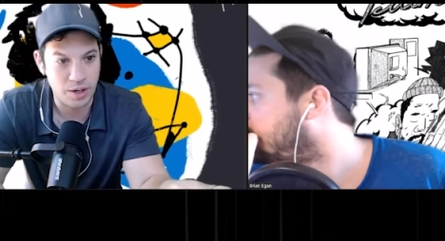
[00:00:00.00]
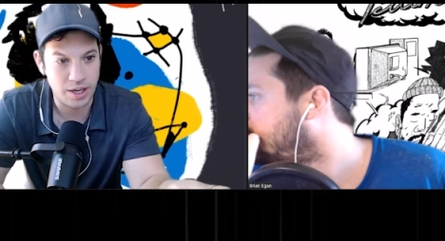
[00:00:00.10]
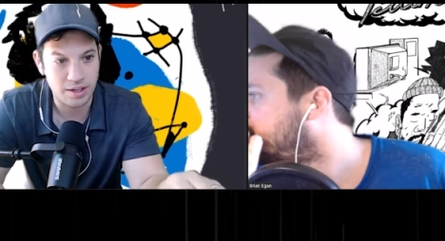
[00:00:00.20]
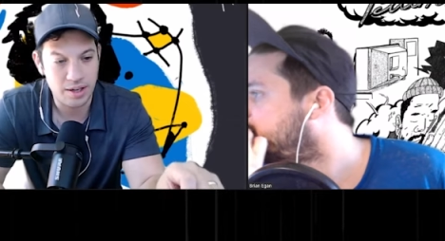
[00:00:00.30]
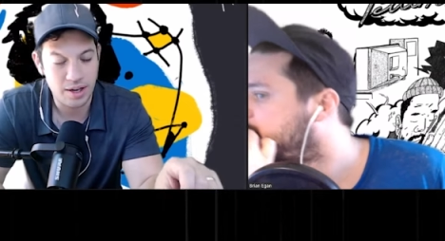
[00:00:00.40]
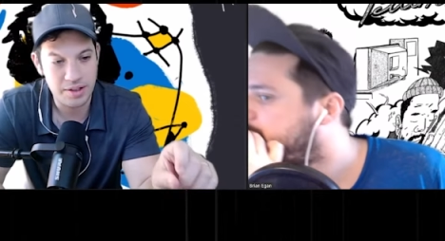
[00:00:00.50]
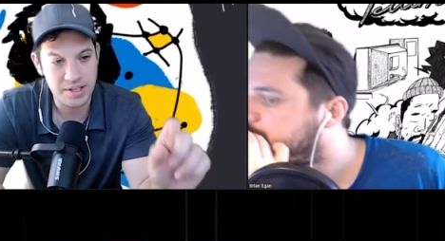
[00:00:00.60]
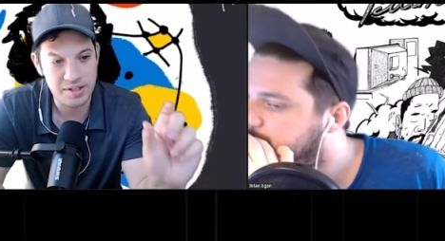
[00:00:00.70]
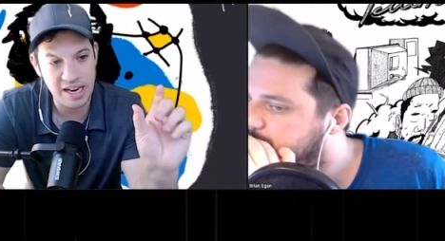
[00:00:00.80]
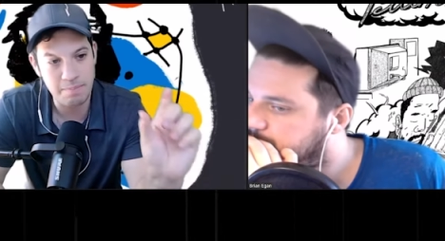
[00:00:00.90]
Speaker 1: where
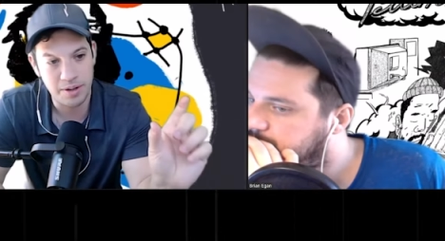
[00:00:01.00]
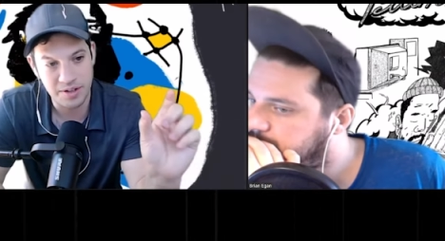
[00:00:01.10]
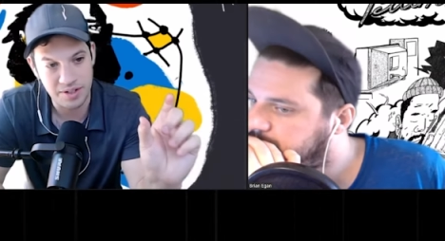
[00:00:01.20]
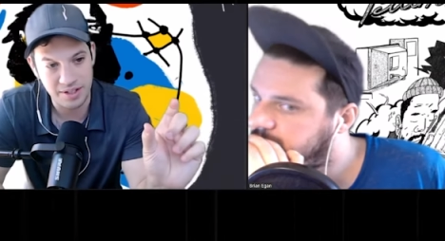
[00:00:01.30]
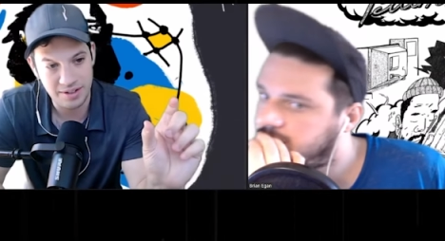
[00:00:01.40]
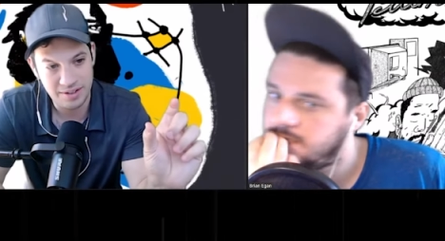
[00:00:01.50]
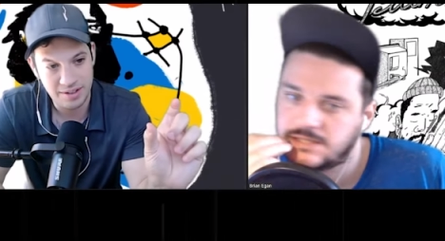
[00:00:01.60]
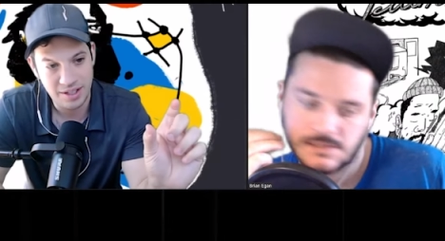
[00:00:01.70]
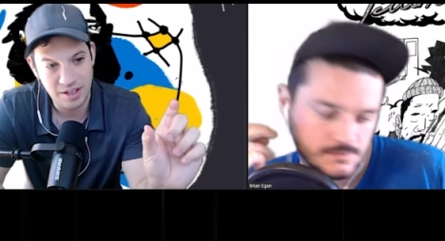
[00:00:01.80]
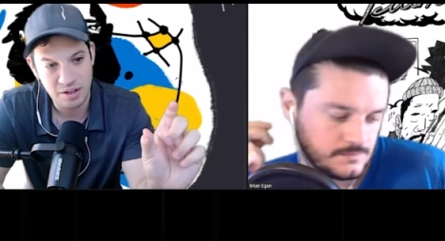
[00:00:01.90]
the same person
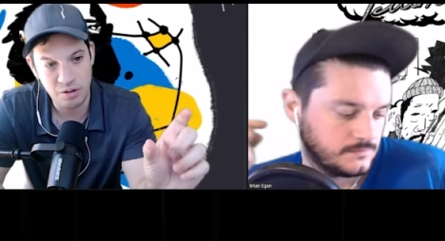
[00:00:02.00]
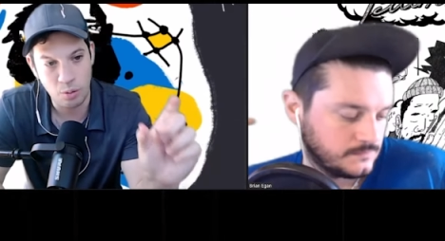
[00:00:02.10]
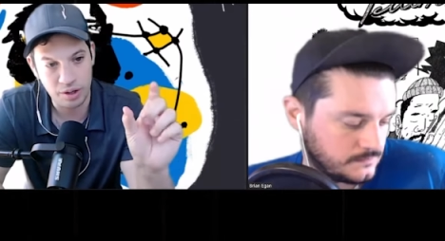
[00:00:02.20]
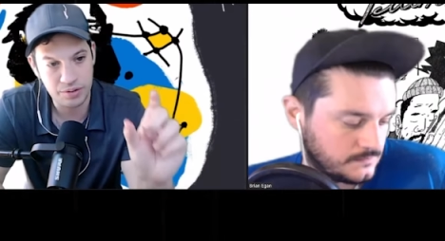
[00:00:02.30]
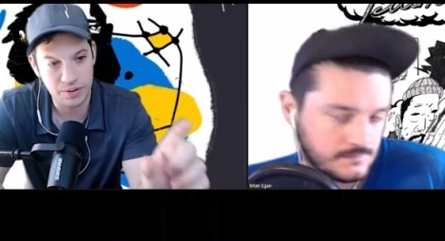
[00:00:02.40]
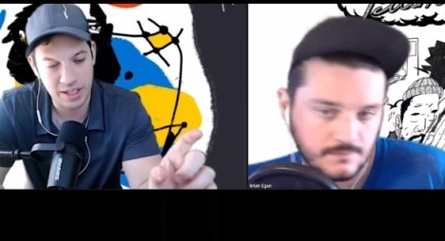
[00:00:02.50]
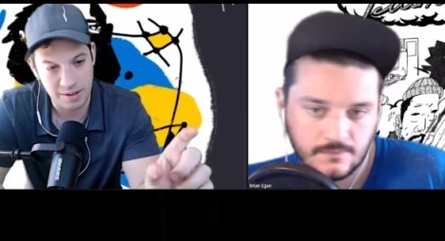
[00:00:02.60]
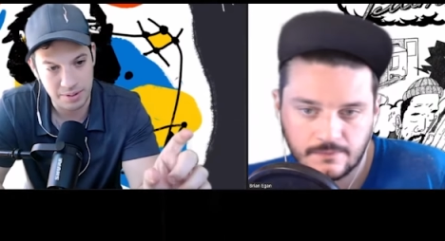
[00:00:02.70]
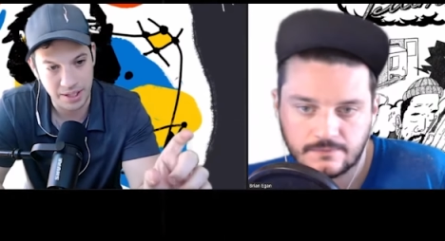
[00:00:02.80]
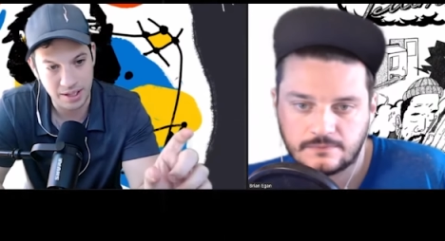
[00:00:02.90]
who works for a
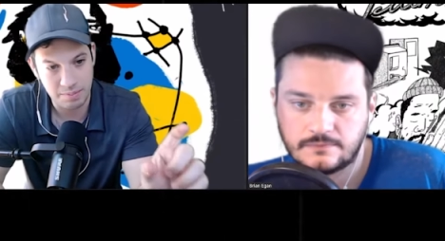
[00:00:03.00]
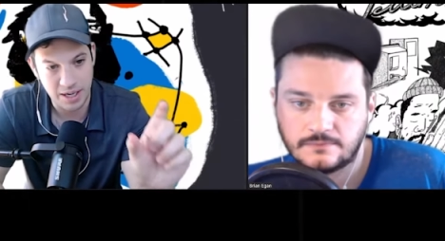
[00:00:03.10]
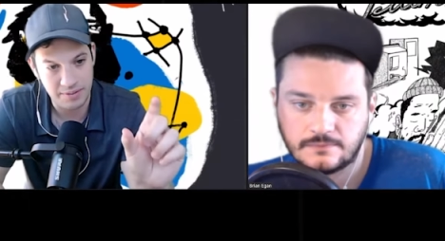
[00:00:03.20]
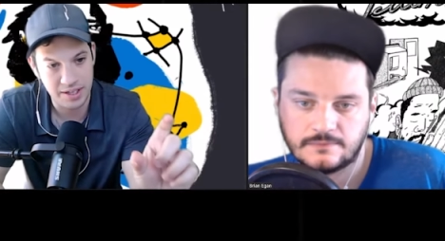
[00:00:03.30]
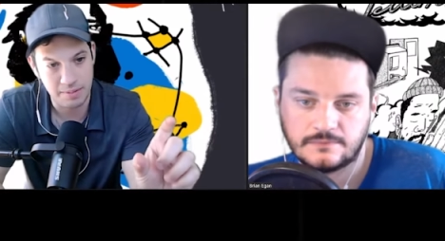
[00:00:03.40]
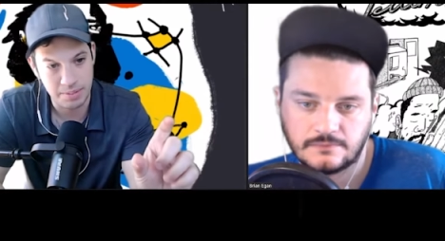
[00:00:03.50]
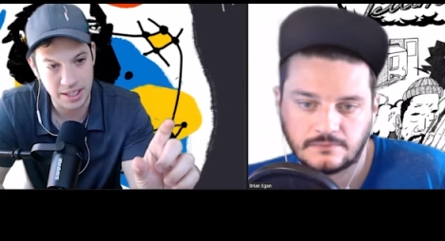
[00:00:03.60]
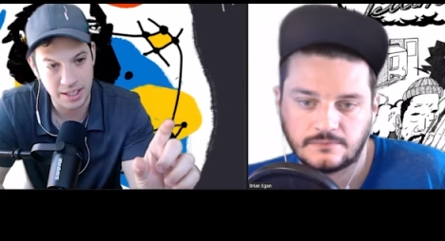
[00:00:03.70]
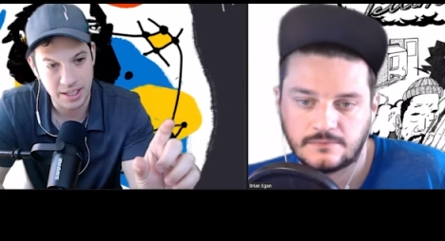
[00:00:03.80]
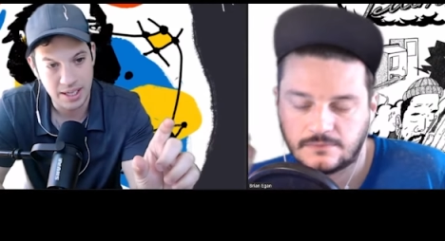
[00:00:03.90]
company, a private
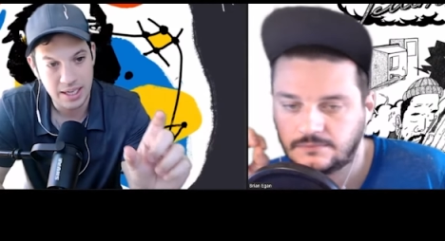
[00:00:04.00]
company,